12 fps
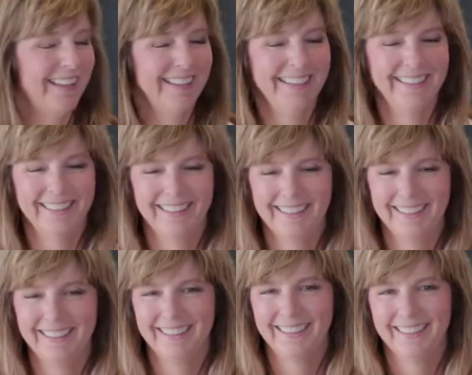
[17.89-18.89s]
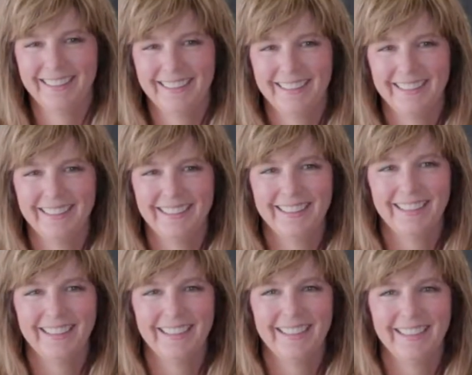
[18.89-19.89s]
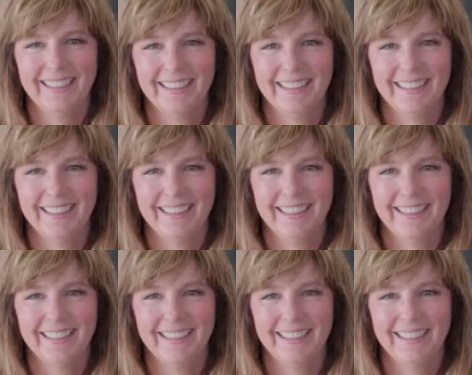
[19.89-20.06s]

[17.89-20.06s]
The person shown says nothing.